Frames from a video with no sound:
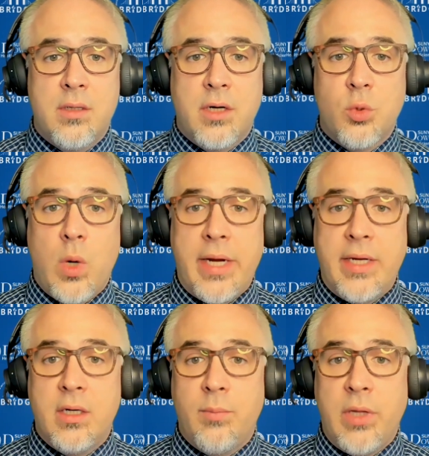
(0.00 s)
Dr.
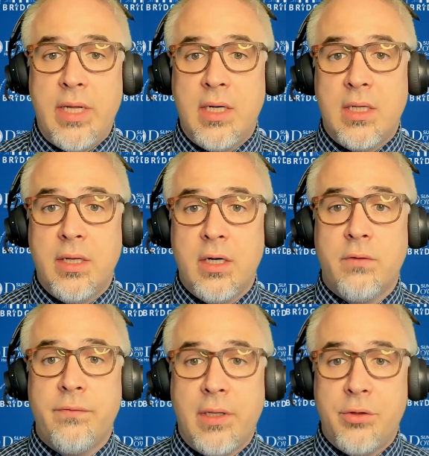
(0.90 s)
Wigand completed
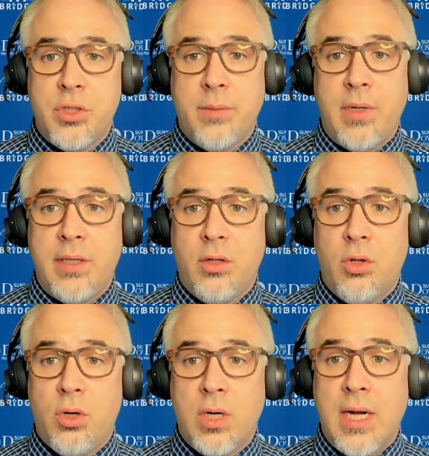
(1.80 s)
clinical fellowship at the
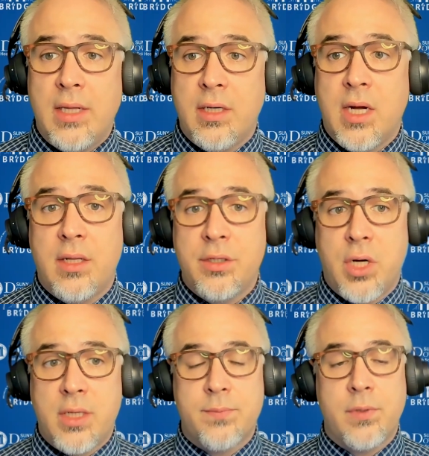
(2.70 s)
Long Island College
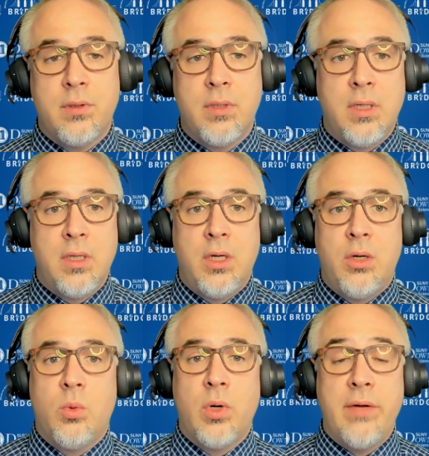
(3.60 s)
Hospital,
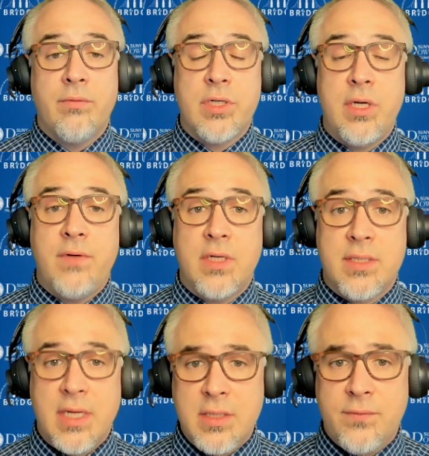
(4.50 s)
where he received
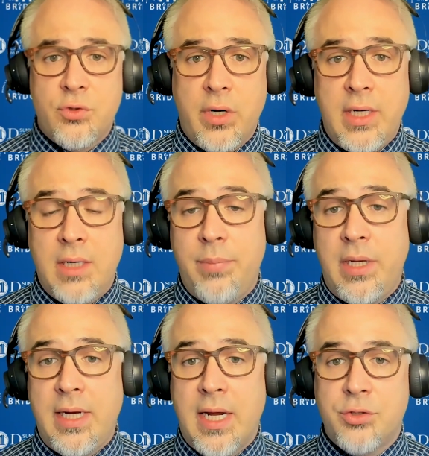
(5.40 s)
extensive training in
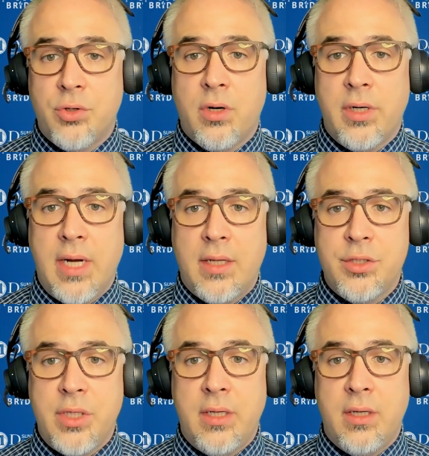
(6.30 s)
pediatric
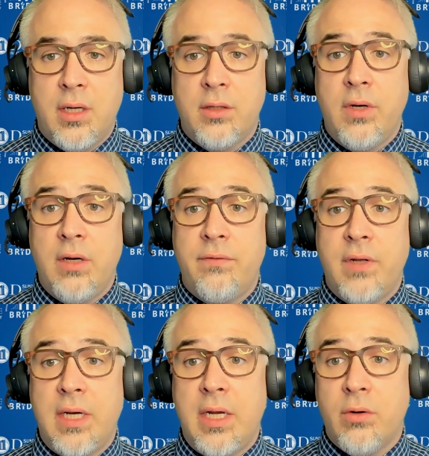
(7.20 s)
audiology, including
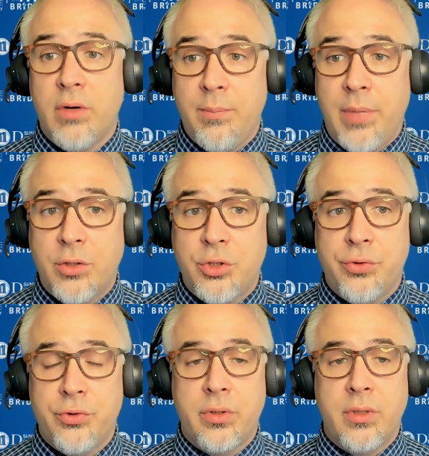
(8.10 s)
fitting hearing impaired
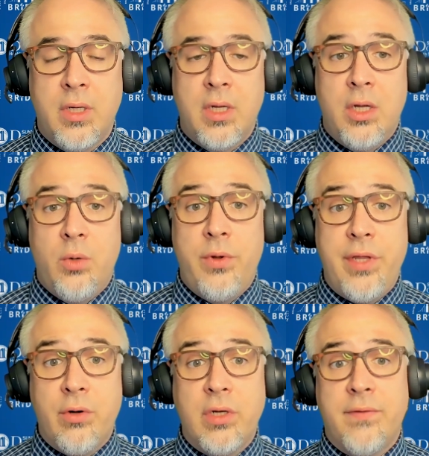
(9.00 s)
children with
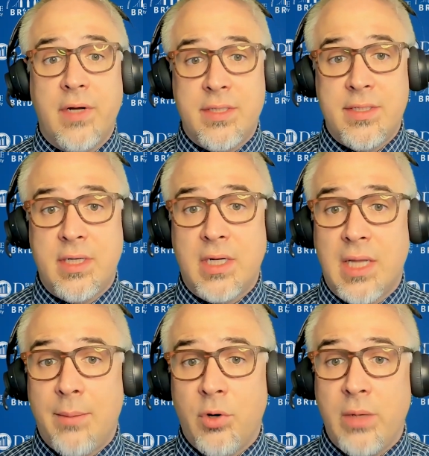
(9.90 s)
hearing devices and
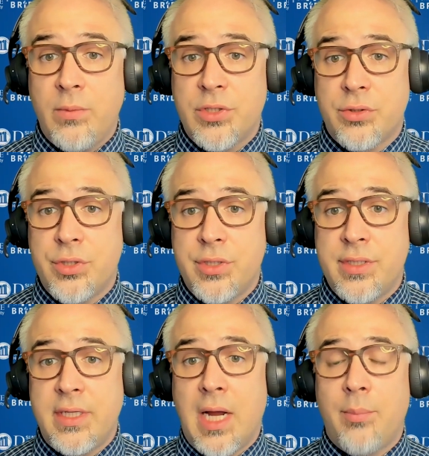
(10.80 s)
collaborating with
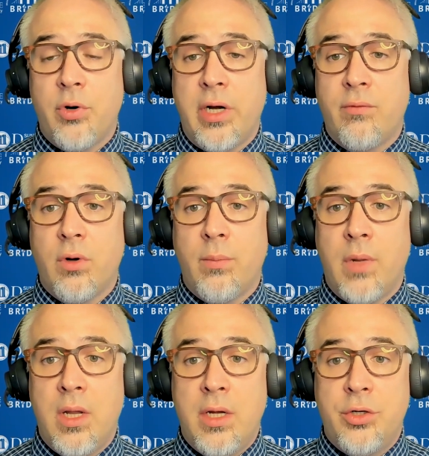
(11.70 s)
surgeons in the operating room
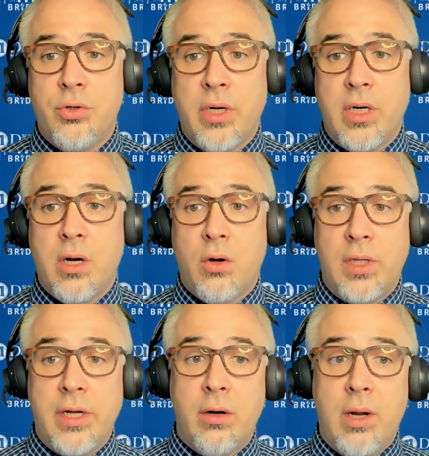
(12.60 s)
during
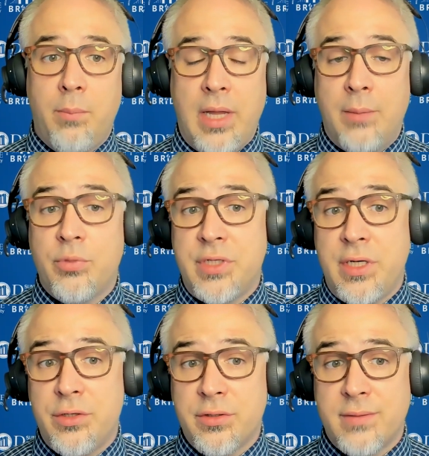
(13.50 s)
cochlear implant
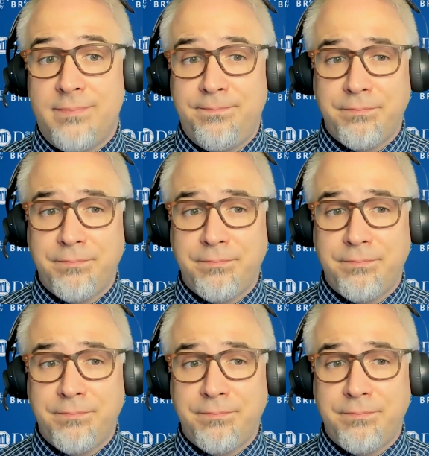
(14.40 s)
procedures.